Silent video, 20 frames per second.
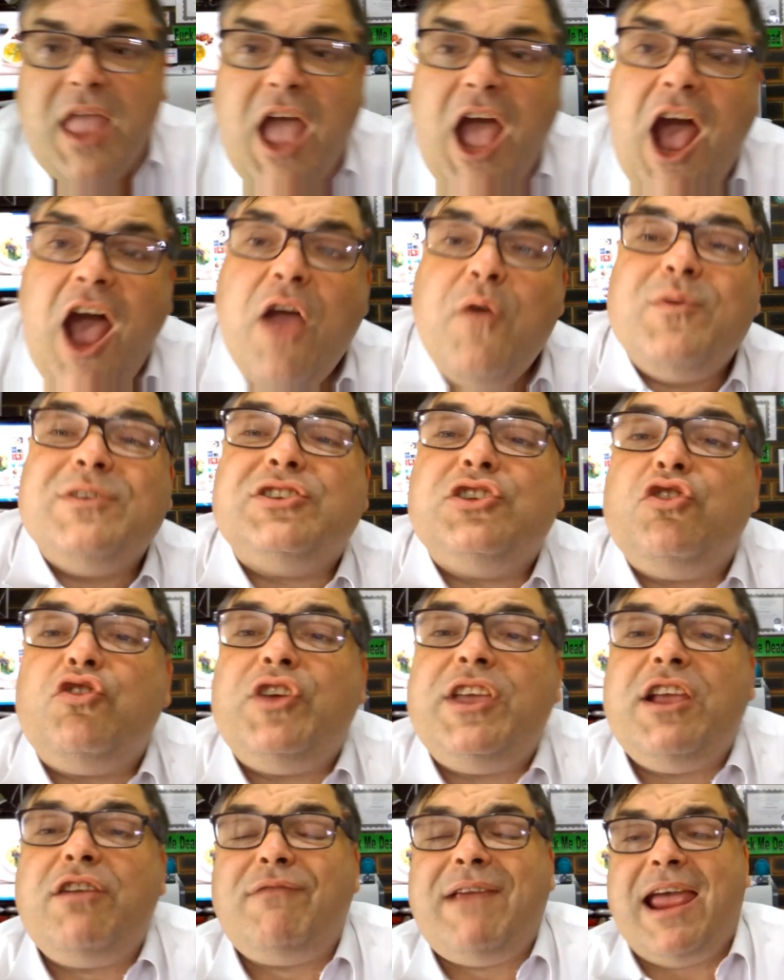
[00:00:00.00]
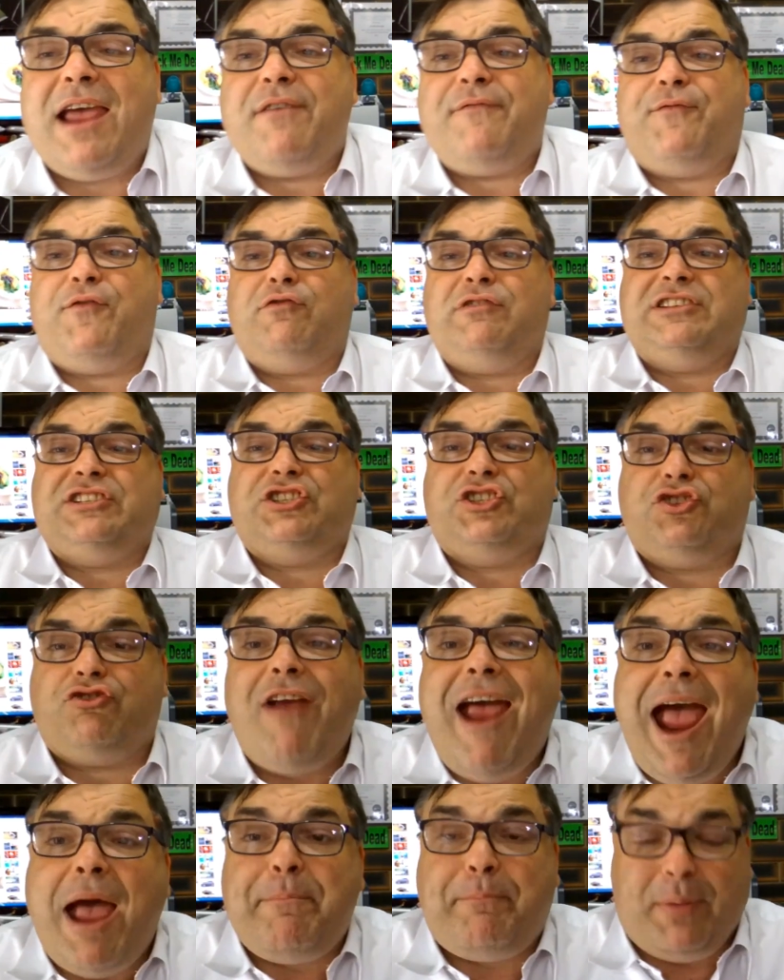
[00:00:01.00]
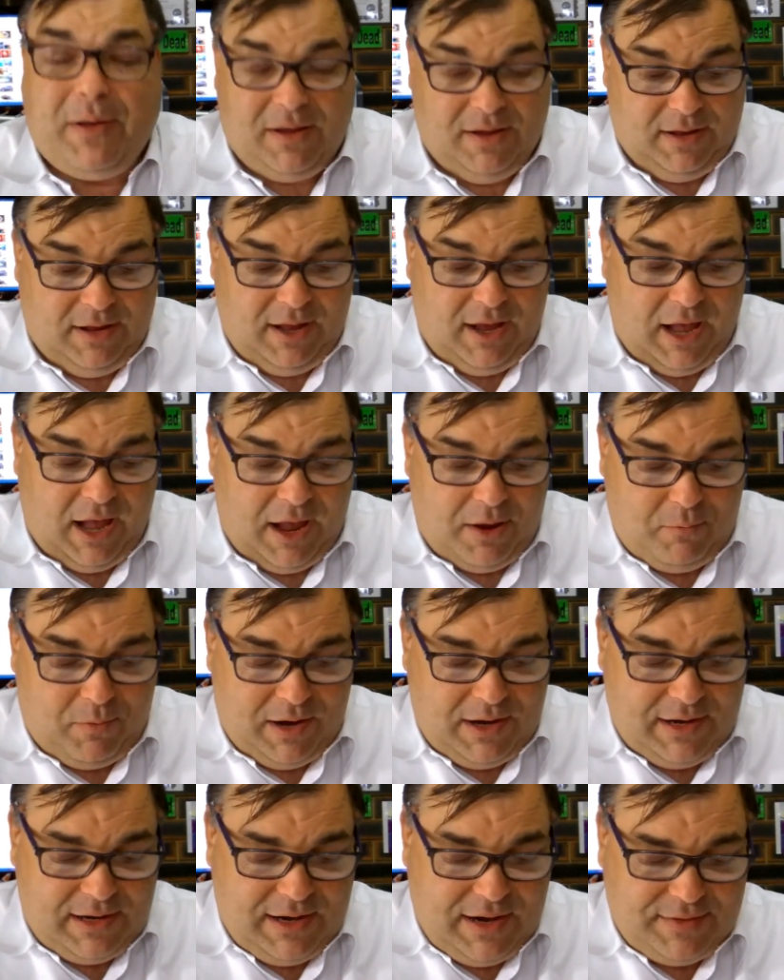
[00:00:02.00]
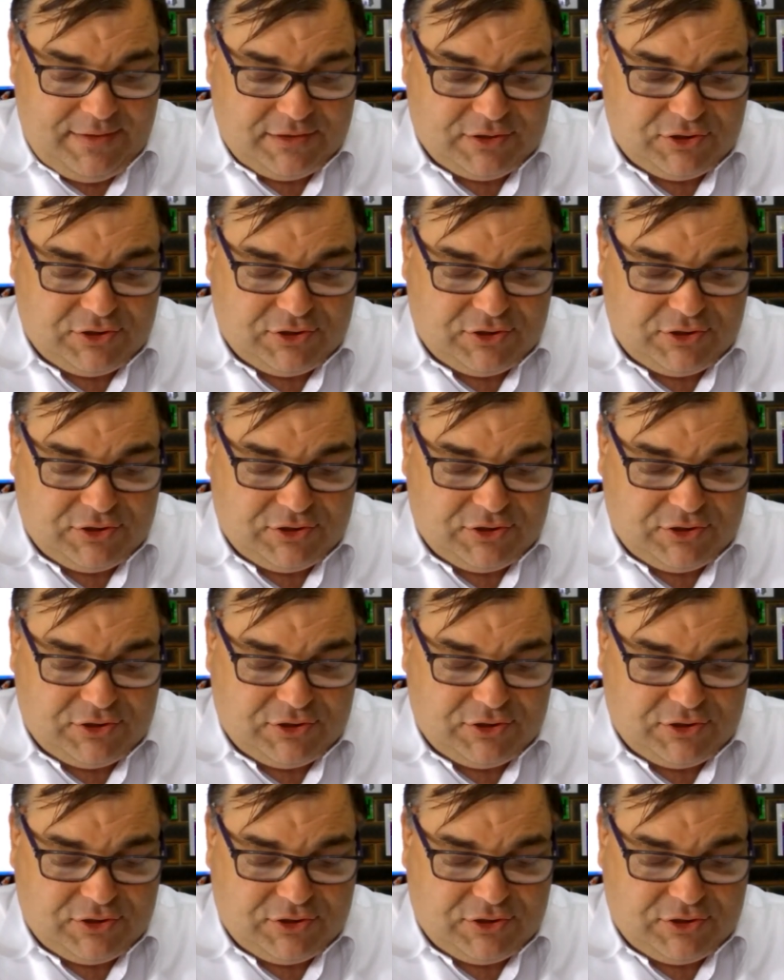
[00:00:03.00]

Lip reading: was looking around for a strap. I want another